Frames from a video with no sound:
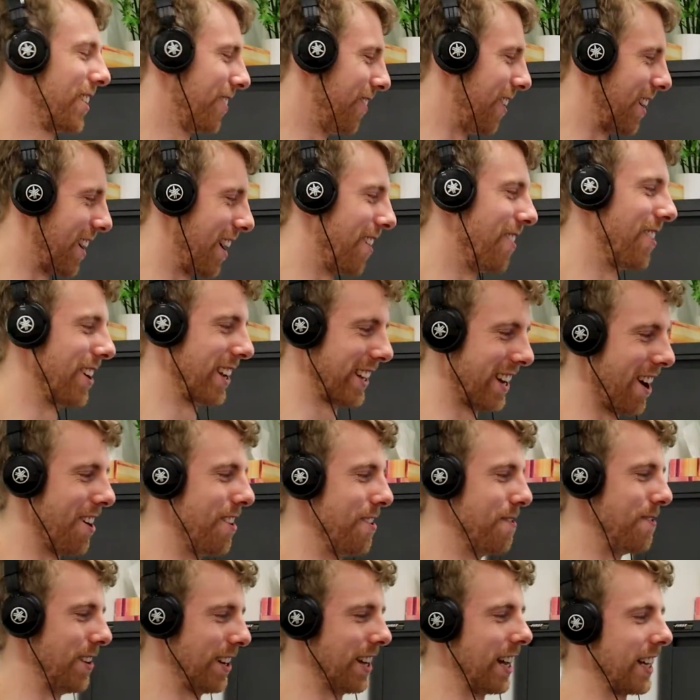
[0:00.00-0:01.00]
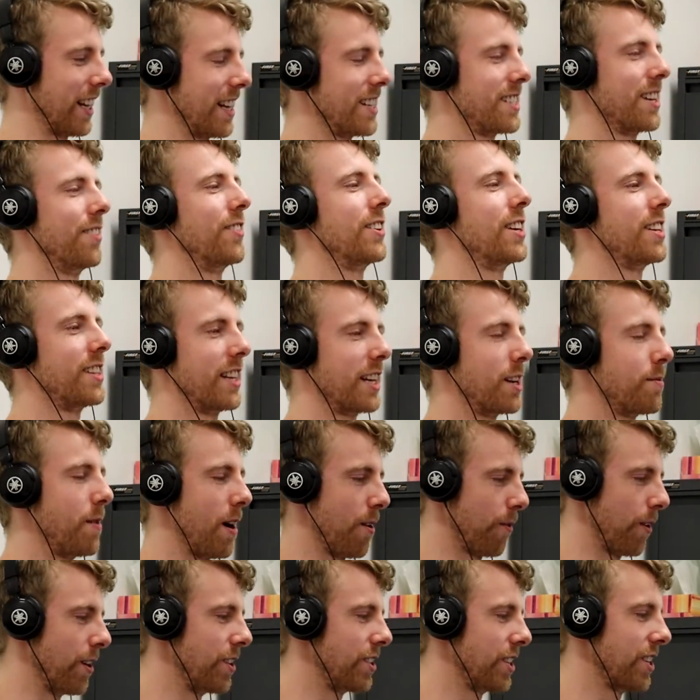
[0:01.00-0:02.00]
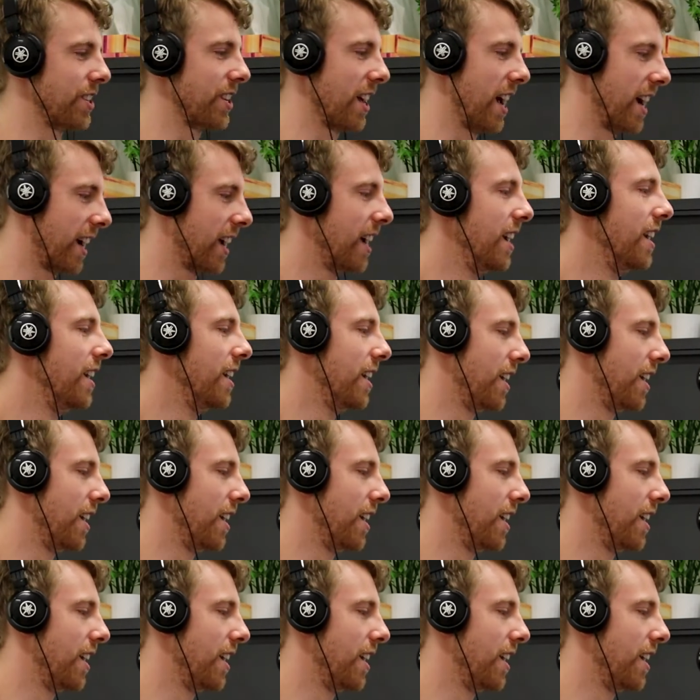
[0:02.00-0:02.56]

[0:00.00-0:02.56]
the one I want to go with, but like it's something to think about where it's just like